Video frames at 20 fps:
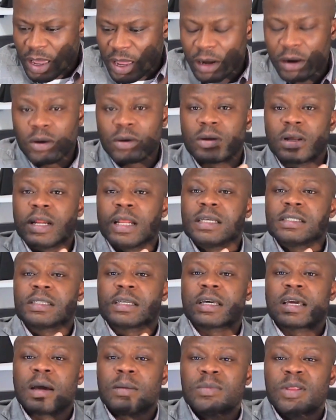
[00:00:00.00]
it
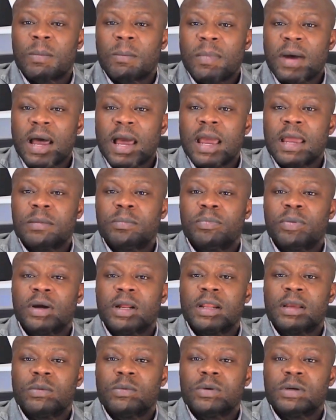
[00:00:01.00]
doesn't come to mind,
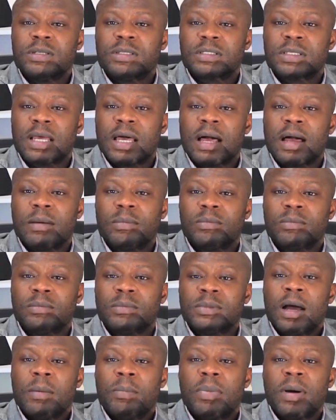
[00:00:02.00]
but it was
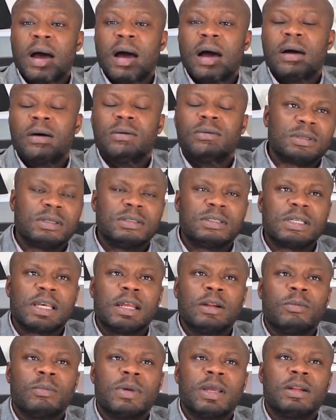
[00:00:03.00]
about the
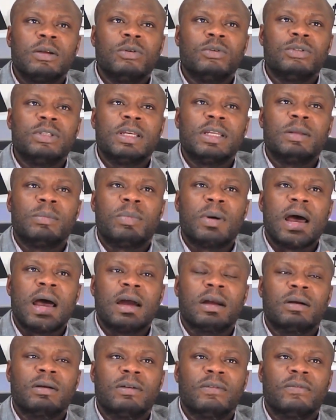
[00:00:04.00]
gentleman who did a
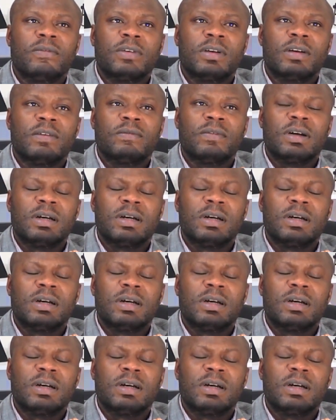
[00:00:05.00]
biography of,